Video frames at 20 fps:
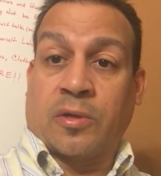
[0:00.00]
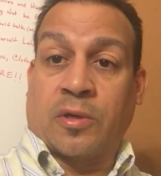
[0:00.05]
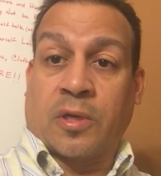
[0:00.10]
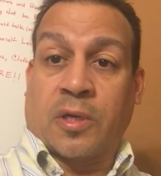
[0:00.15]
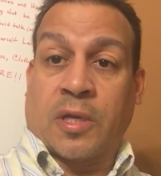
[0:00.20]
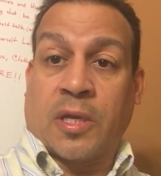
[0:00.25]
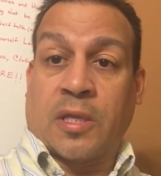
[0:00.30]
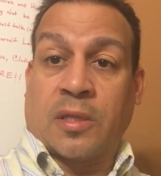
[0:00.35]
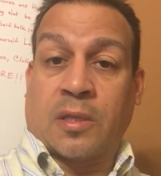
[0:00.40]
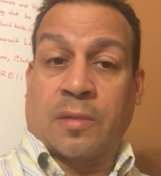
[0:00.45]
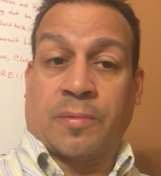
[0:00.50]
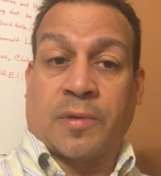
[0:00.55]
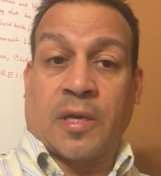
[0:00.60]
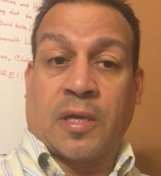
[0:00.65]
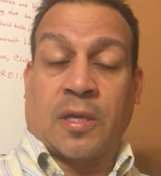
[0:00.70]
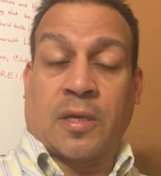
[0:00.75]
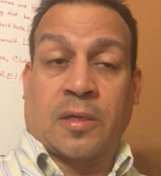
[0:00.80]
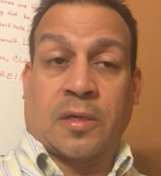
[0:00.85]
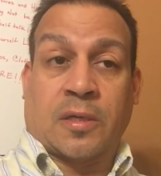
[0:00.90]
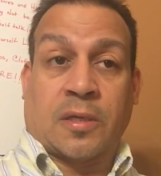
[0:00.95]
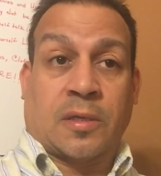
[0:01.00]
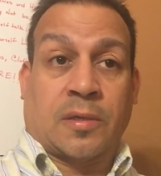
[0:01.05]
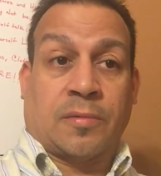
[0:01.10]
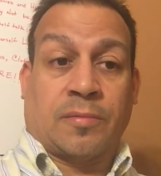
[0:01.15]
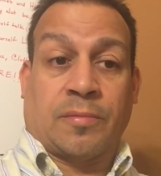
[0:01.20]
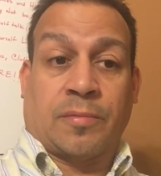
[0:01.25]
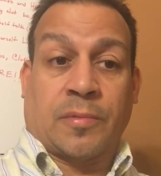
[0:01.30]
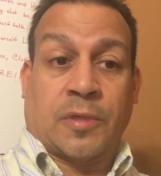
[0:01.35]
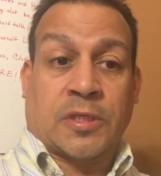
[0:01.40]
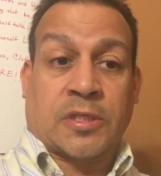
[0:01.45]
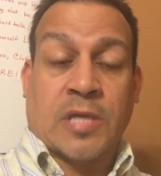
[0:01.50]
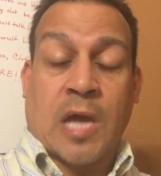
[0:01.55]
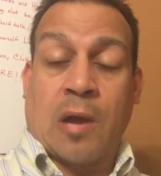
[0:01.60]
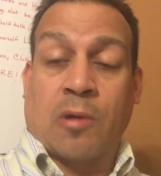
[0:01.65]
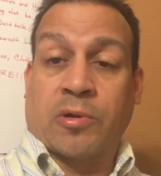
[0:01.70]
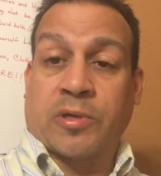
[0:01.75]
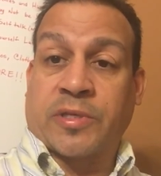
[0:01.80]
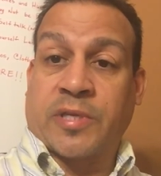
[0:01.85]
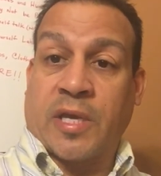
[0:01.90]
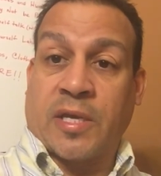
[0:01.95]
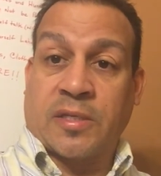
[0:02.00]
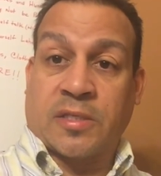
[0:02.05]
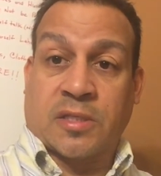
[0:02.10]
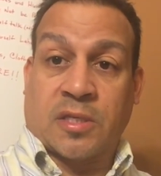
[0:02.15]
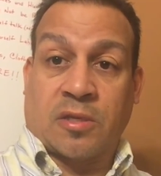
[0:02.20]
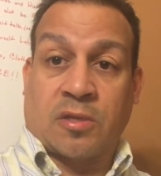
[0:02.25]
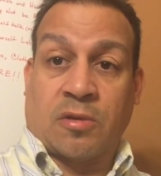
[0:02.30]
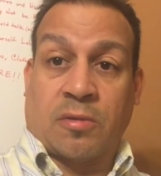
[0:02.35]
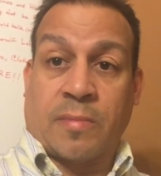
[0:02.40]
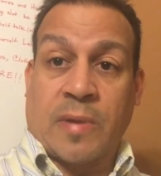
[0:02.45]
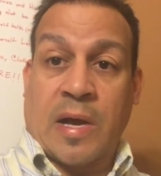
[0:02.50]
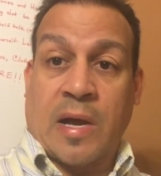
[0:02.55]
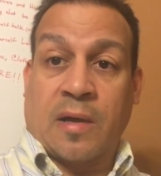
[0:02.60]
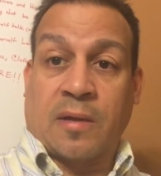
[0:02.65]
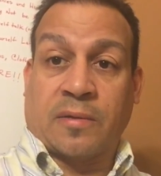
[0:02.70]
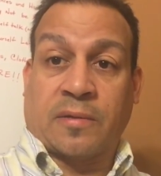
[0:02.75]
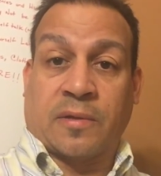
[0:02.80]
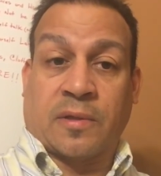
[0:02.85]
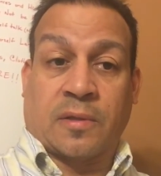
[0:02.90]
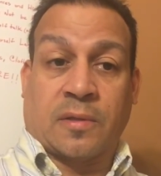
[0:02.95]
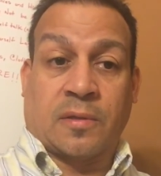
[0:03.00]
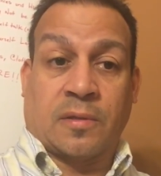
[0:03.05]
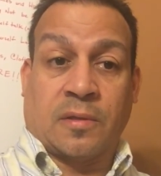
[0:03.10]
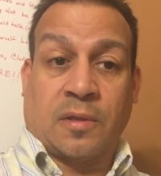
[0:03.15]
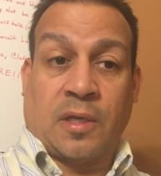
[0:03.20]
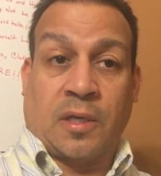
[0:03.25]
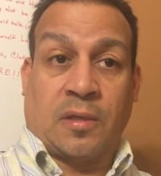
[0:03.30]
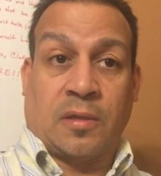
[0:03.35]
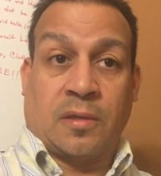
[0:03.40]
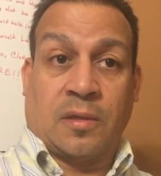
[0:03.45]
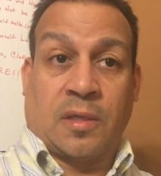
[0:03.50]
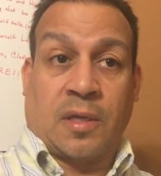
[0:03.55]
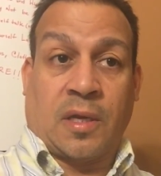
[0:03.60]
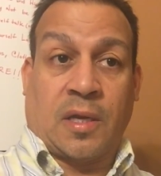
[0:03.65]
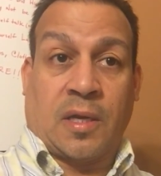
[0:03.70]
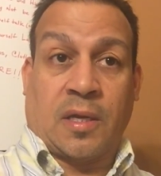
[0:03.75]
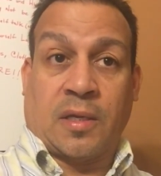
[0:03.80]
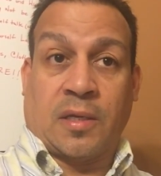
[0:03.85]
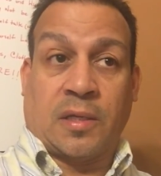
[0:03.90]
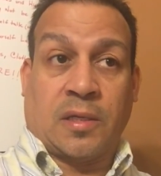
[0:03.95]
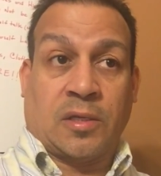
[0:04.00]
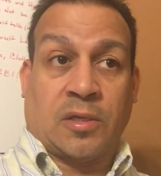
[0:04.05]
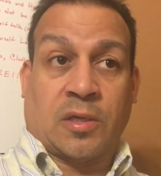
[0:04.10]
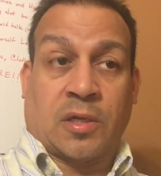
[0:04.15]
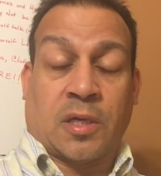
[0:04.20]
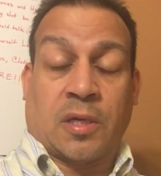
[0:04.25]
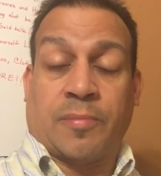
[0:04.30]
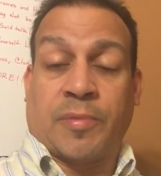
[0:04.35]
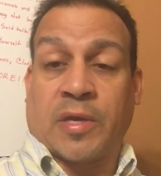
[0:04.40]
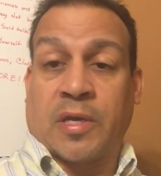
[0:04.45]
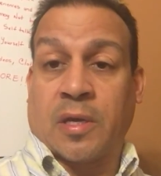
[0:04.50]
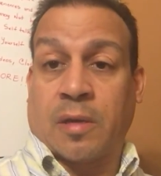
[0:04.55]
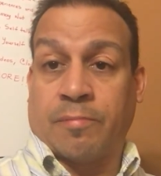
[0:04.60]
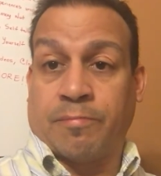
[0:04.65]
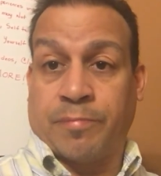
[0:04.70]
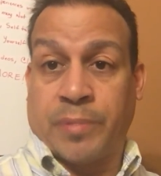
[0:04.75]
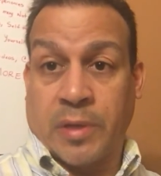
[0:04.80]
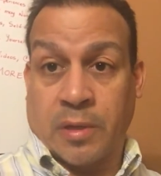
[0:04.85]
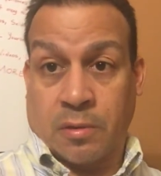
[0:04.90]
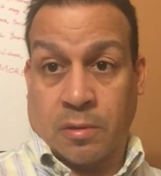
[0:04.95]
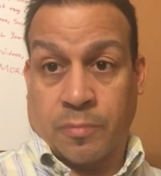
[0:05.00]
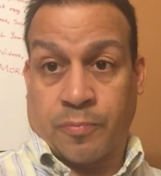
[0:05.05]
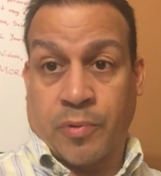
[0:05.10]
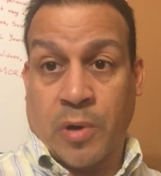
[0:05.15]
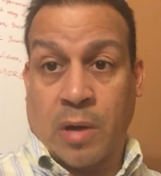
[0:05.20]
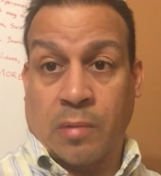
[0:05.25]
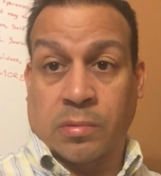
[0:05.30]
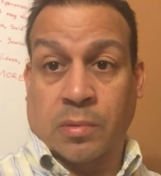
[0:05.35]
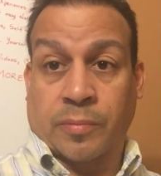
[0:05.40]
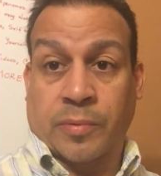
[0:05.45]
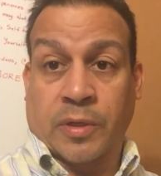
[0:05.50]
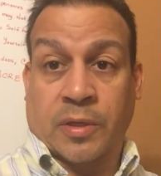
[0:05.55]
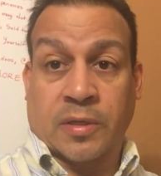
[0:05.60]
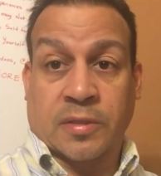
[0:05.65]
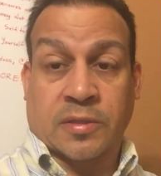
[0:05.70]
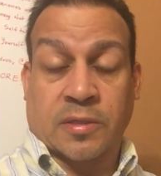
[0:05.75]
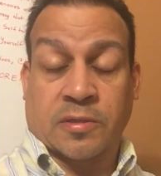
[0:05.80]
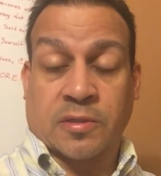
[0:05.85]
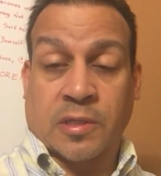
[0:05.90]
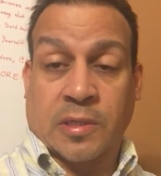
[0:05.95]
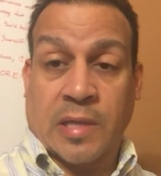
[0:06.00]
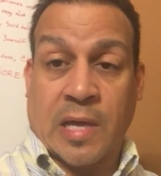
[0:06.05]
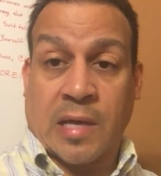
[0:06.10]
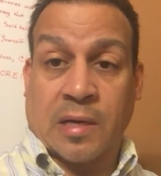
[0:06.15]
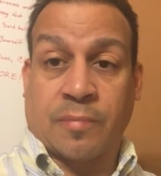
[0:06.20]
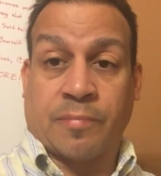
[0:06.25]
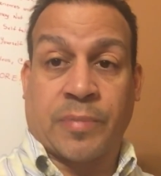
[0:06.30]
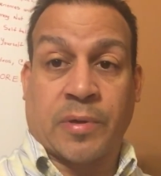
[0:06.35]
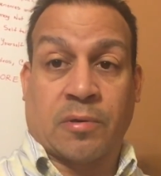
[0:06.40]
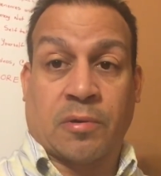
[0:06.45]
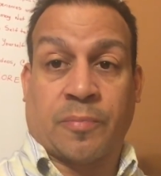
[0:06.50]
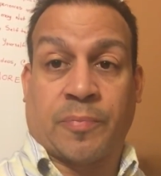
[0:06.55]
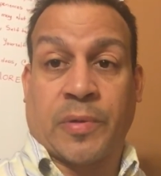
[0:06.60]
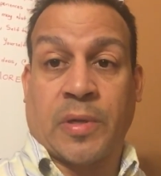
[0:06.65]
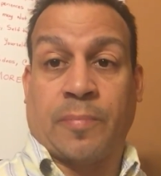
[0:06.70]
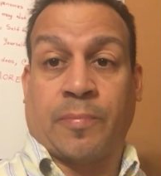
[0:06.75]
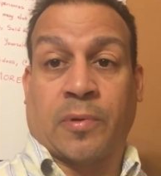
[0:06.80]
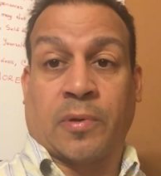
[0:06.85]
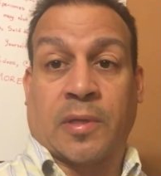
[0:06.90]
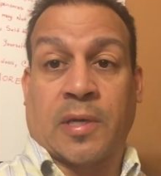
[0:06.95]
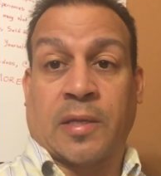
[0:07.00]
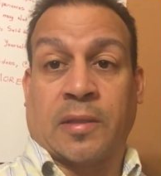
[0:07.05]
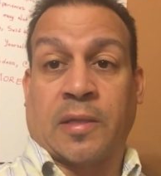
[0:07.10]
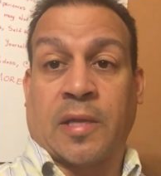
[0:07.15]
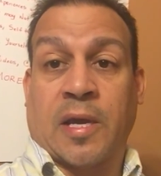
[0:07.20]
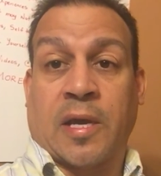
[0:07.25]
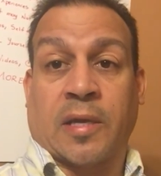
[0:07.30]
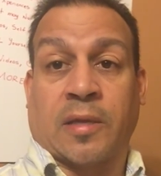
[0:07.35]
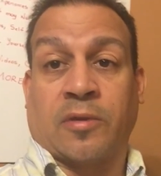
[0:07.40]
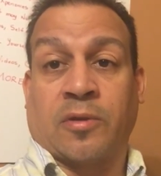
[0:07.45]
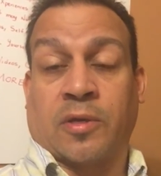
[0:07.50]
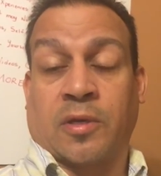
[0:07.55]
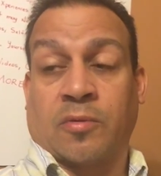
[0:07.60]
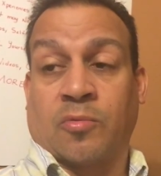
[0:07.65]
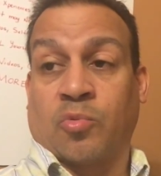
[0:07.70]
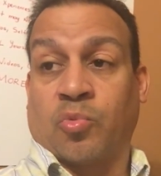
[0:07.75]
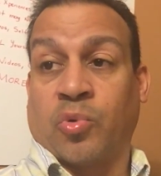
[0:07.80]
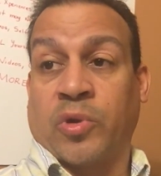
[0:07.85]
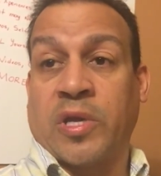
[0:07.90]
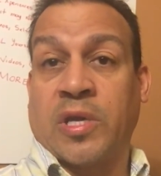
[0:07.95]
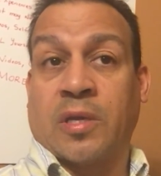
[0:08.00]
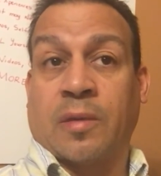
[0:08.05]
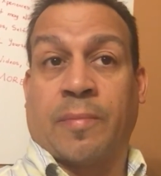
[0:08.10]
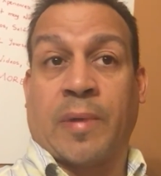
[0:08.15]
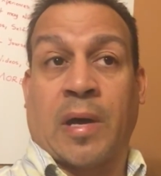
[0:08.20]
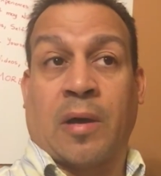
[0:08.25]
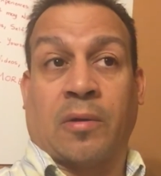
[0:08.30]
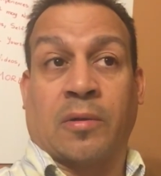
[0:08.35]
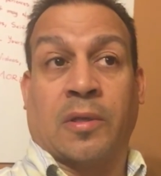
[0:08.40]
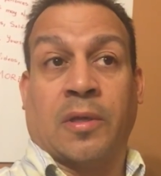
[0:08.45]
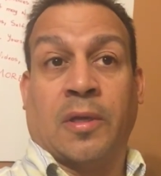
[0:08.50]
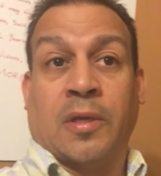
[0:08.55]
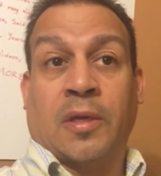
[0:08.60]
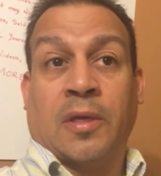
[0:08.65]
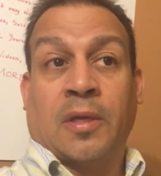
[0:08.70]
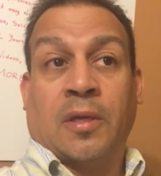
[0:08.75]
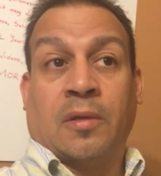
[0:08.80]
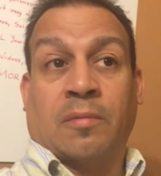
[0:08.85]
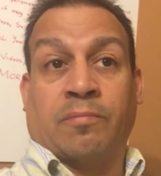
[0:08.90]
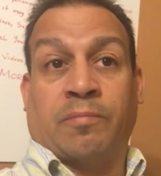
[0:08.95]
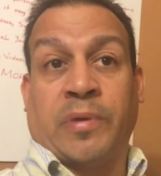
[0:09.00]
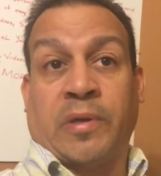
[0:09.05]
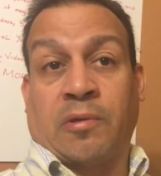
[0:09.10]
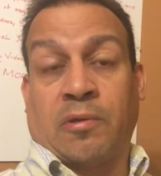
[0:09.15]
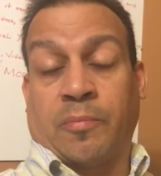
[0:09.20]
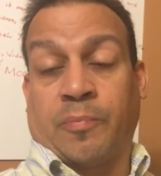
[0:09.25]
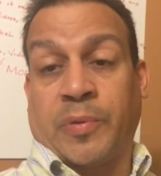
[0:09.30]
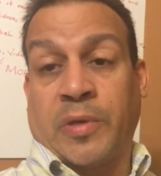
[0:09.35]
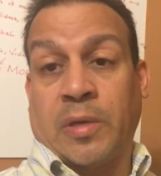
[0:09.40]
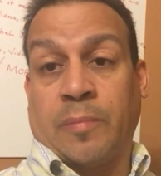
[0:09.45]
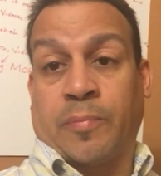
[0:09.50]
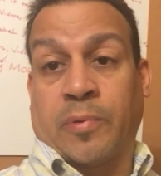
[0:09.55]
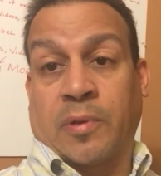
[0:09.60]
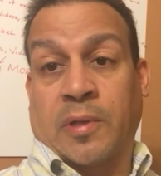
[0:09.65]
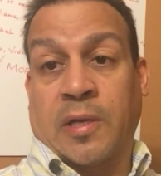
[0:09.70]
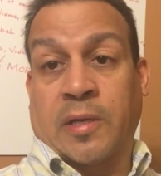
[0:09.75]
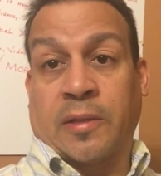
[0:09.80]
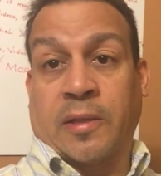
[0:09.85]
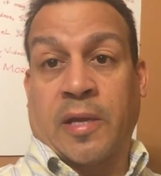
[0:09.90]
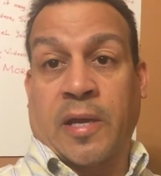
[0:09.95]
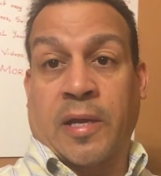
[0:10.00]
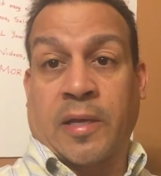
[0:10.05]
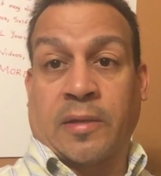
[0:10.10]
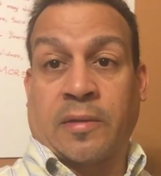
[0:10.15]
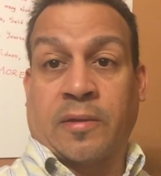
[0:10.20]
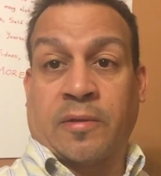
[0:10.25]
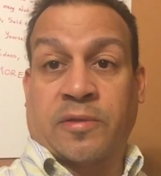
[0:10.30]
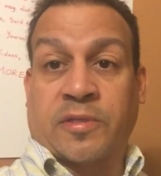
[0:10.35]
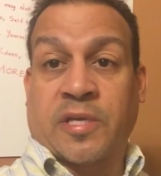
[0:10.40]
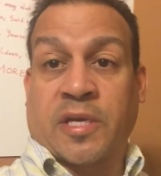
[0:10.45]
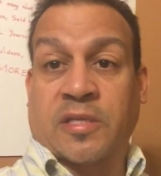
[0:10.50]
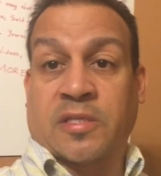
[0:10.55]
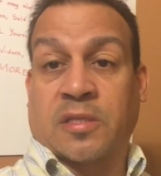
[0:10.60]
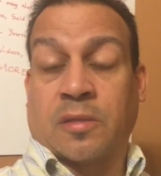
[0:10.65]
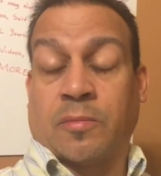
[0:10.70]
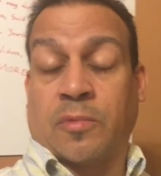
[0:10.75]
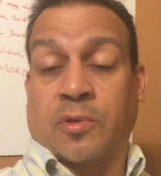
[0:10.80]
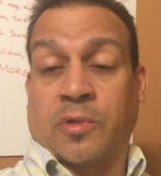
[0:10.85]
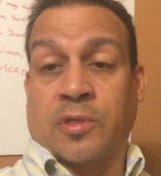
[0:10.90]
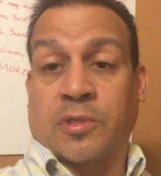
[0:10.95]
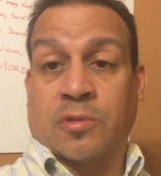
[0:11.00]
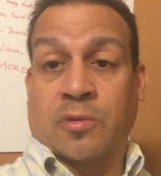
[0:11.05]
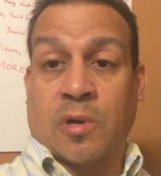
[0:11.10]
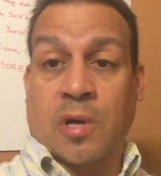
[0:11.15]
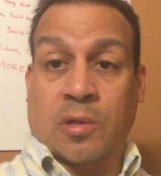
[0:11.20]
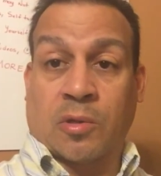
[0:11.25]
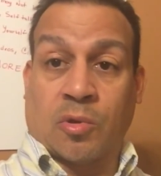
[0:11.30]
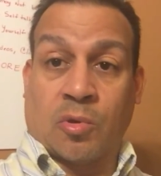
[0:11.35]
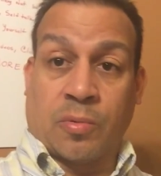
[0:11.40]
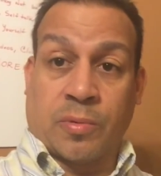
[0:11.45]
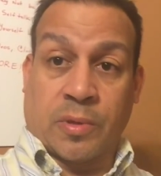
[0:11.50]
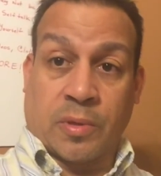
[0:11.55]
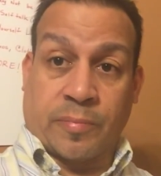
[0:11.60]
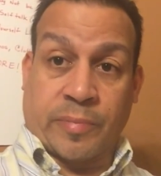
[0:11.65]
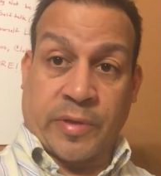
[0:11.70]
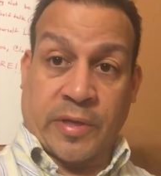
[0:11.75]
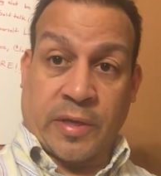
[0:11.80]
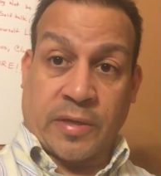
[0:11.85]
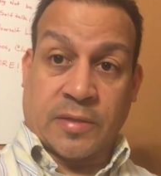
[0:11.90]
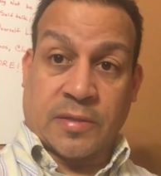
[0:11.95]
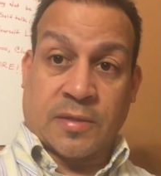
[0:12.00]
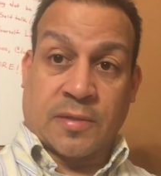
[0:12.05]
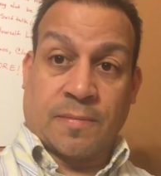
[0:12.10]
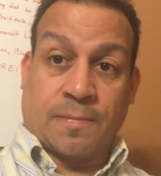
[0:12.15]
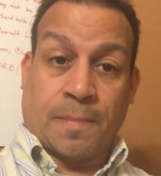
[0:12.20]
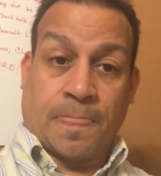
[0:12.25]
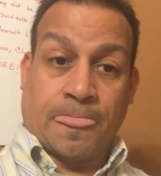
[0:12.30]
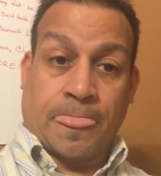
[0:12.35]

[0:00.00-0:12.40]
or you're going to end up getting a sour taste in your mouth, and you're going to become bitter probably, because there's a lot of bitter people online. You can read about bitter people online. Their testimonies are all over the place.